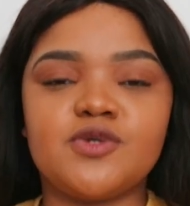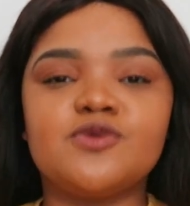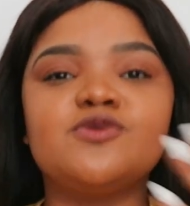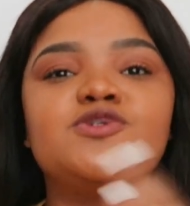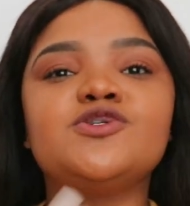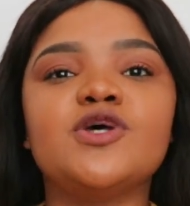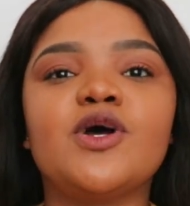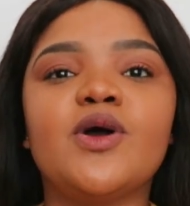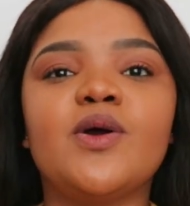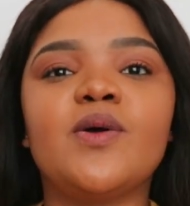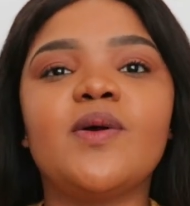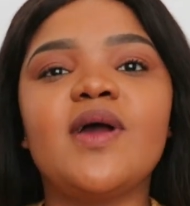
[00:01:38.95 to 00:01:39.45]

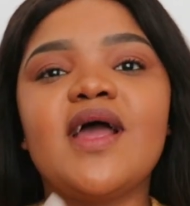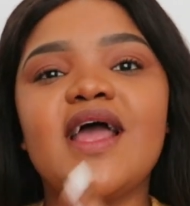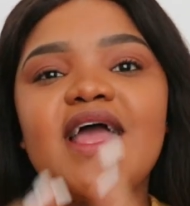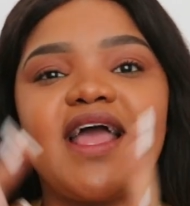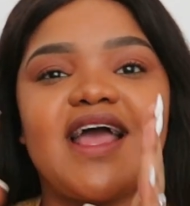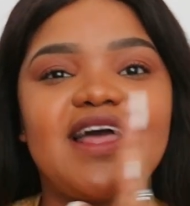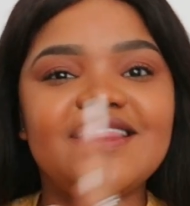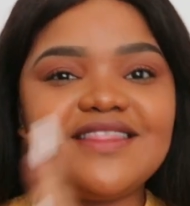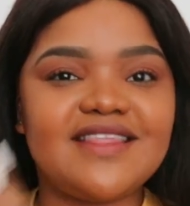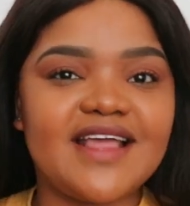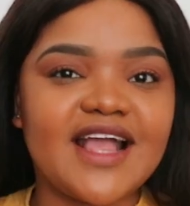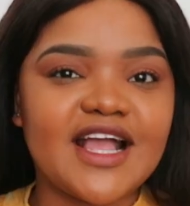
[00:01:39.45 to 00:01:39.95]
So
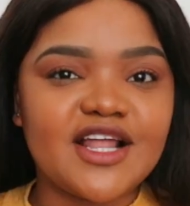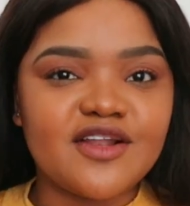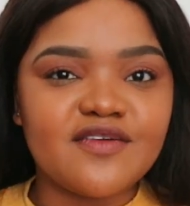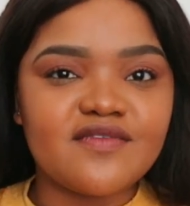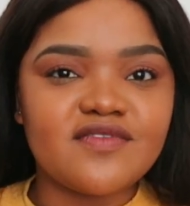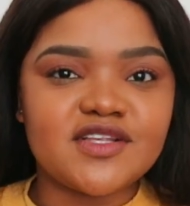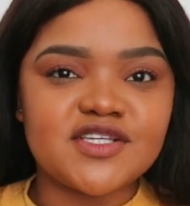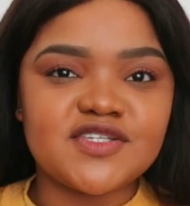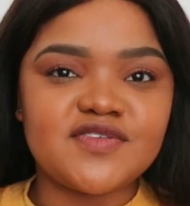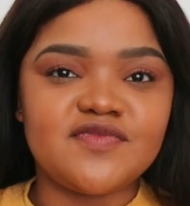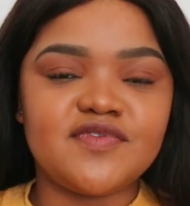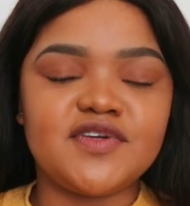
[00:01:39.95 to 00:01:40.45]
at the end of
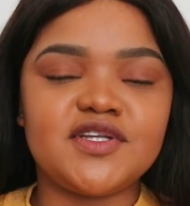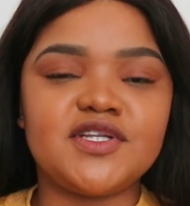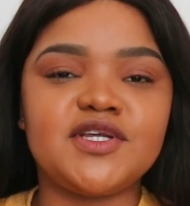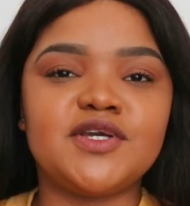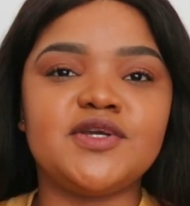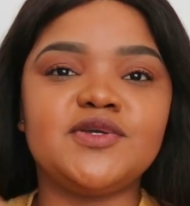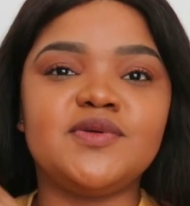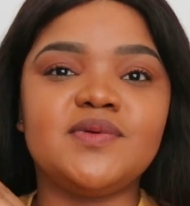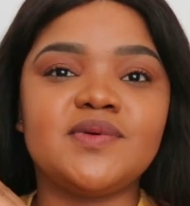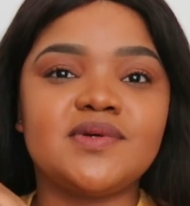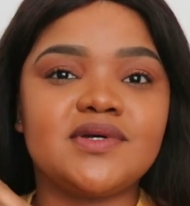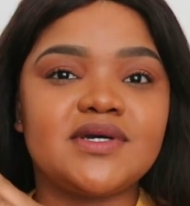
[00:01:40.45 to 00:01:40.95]
this video,
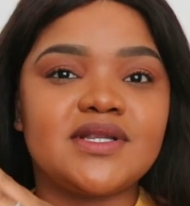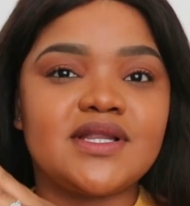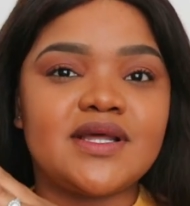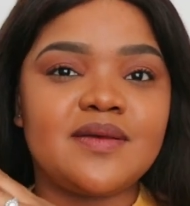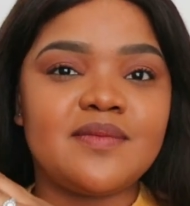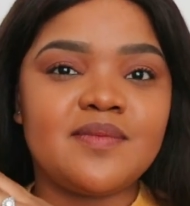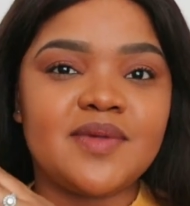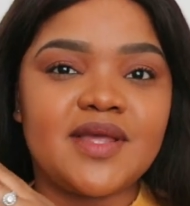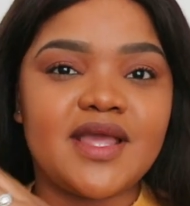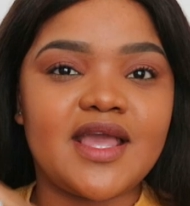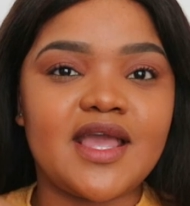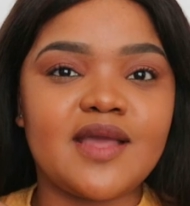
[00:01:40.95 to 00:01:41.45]
you're going to
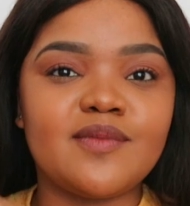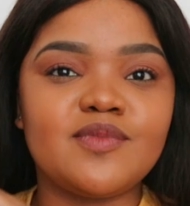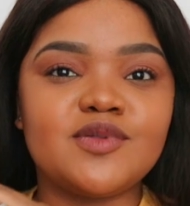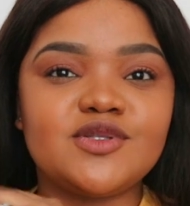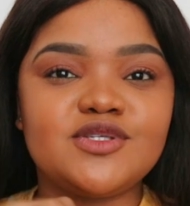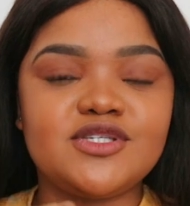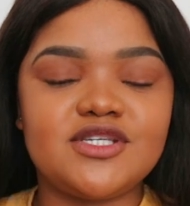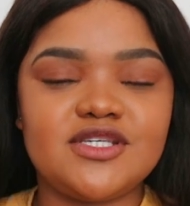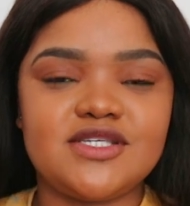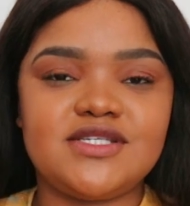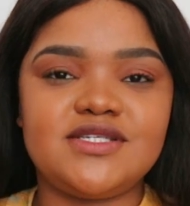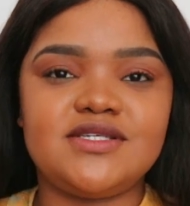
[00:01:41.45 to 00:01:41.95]
be able
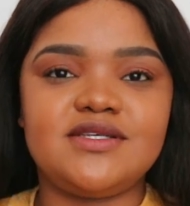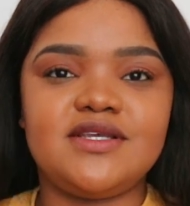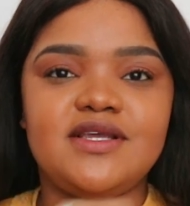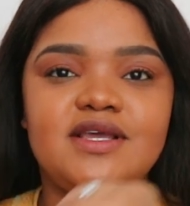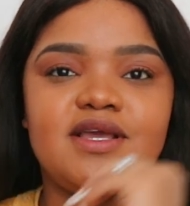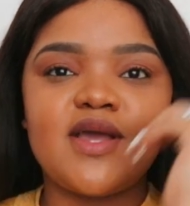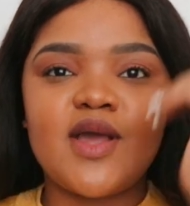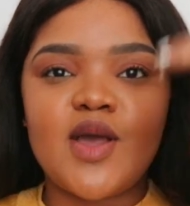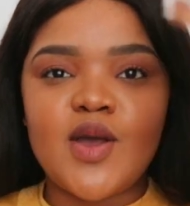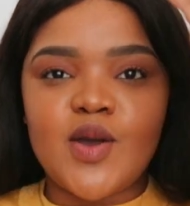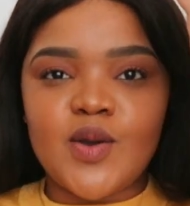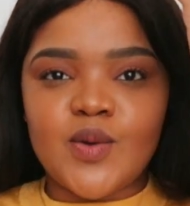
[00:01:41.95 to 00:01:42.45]
to
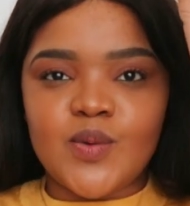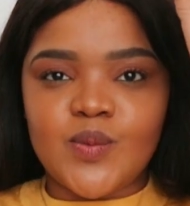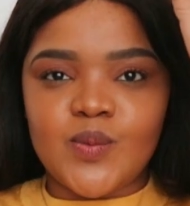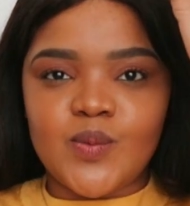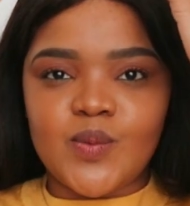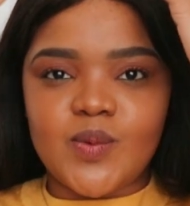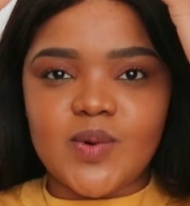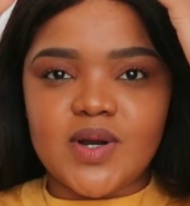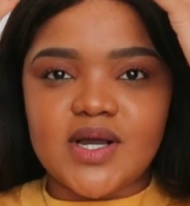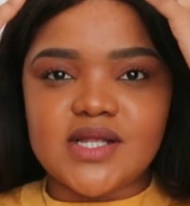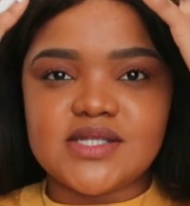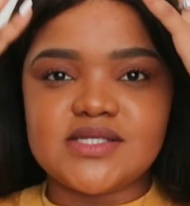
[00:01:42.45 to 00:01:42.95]
see
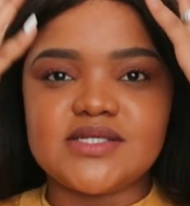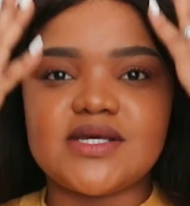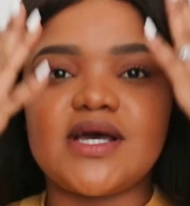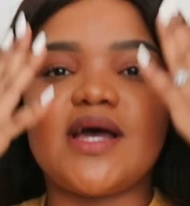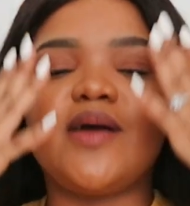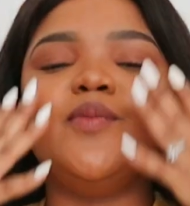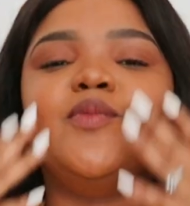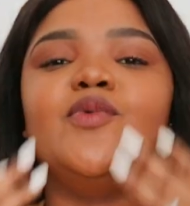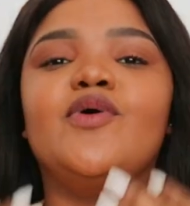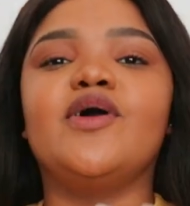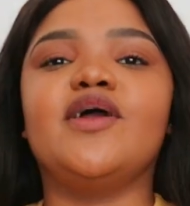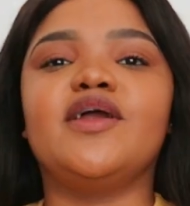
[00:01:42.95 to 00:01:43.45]
what
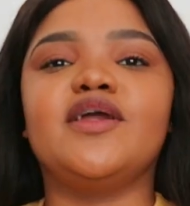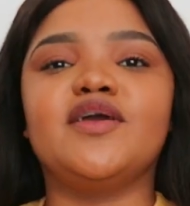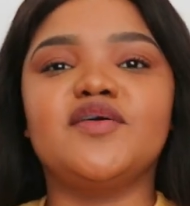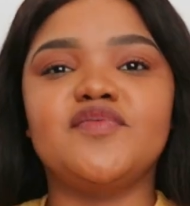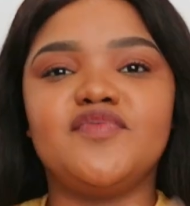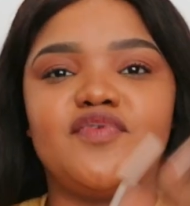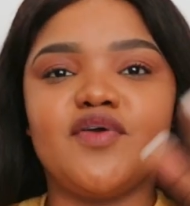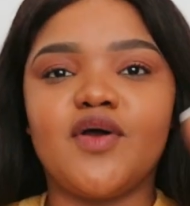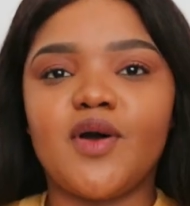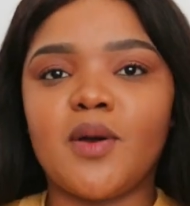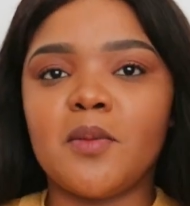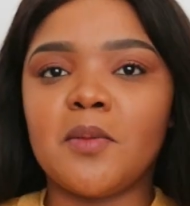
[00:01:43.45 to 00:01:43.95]
I'm wearing
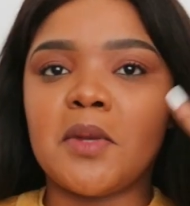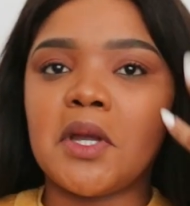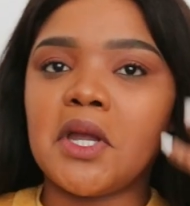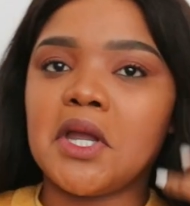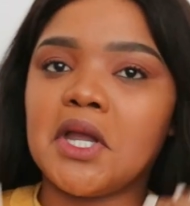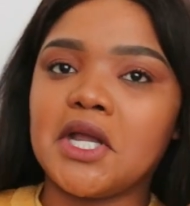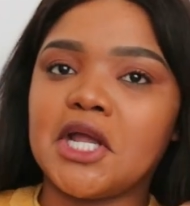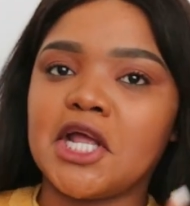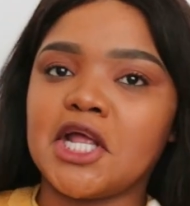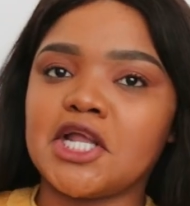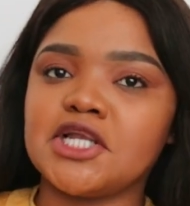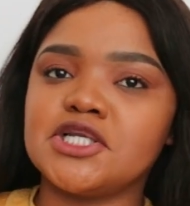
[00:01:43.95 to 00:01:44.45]
from
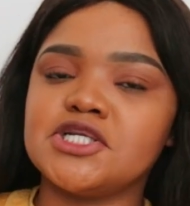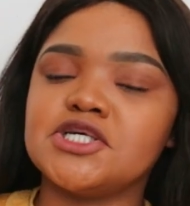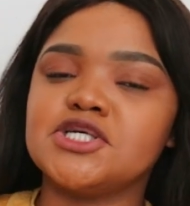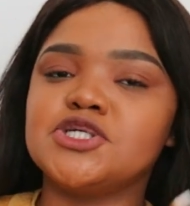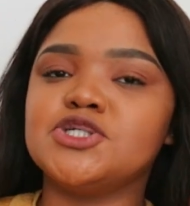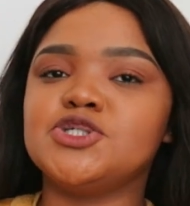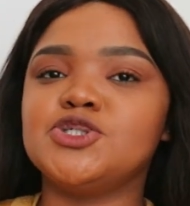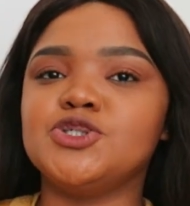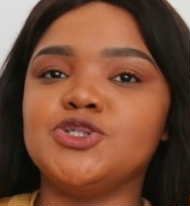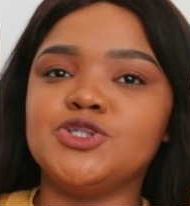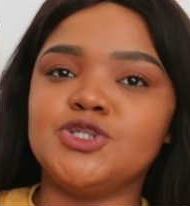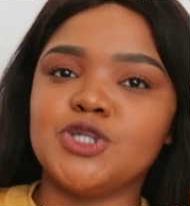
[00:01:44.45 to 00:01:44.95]
head
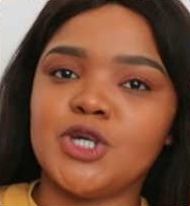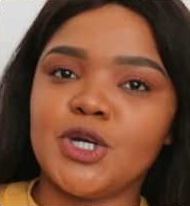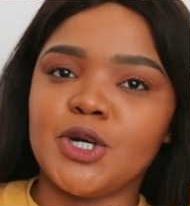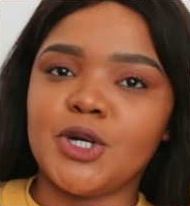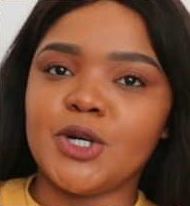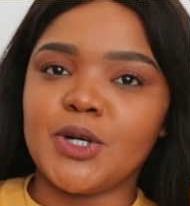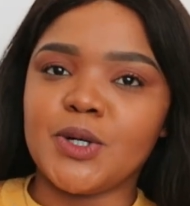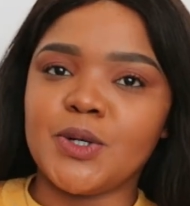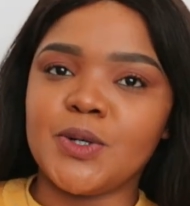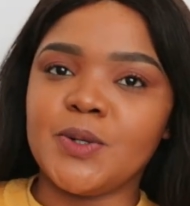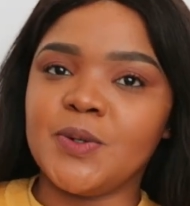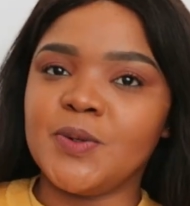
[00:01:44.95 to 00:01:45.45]
to
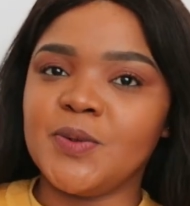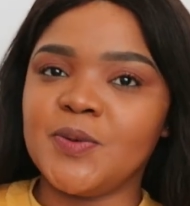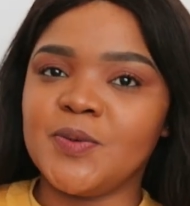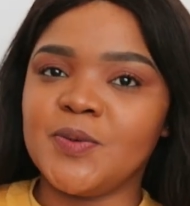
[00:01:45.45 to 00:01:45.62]
toe